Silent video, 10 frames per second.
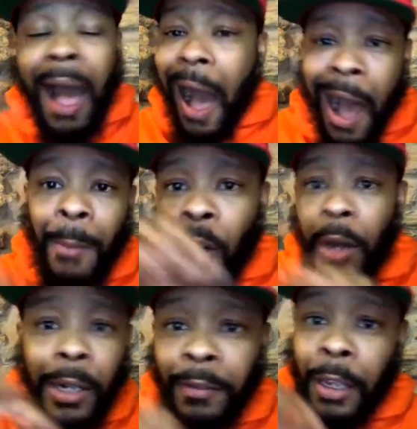I'm
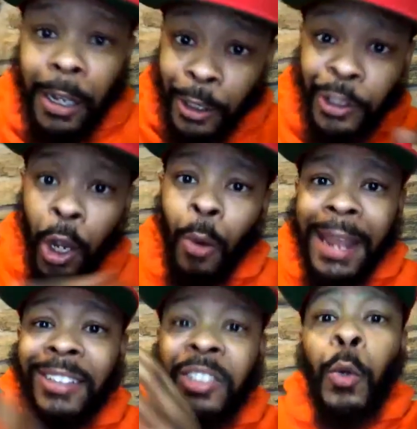going to
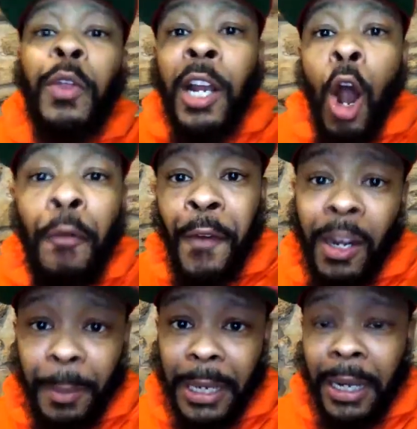donate to the
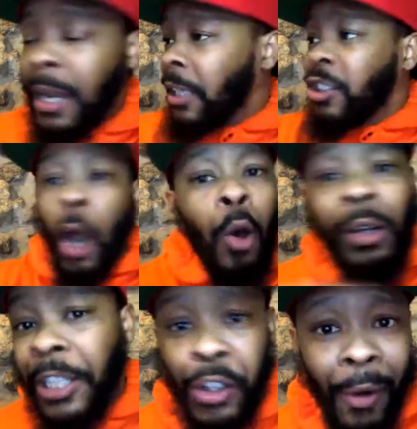GoFundMe,
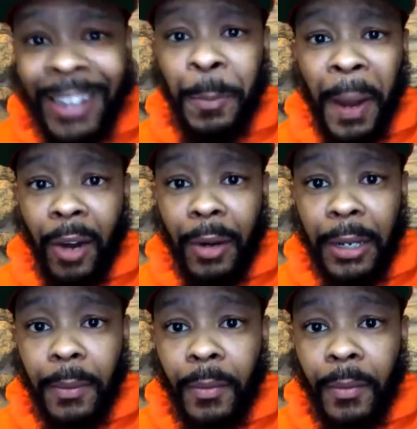totally transparent.